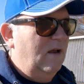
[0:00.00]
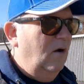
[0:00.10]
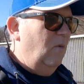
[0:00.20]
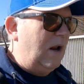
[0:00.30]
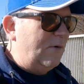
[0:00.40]

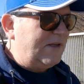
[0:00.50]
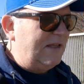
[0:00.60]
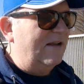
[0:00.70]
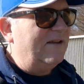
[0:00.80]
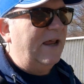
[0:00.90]
What I was
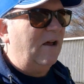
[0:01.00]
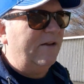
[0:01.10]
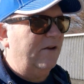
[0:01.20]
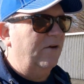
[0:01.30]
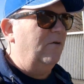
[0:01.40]
going to tell
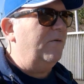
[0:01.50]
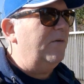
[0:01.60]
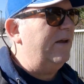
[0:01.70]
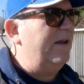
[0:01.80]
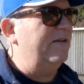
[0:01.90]
you
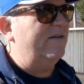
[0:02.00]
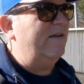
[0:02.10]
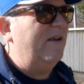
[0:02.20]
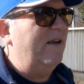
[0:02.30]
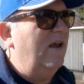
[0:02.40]
is
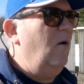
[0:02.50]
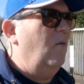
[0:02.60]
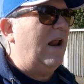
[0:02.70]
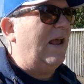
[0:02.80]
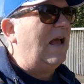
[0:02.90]

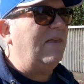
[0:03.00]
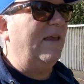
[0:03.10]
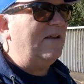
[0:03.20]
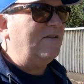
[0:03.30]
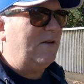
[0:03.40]
when I got the
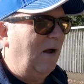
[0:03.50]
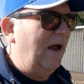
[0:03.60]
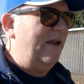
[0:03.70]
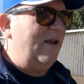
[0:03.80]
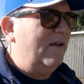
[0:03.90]

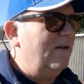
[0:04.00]
Instamic,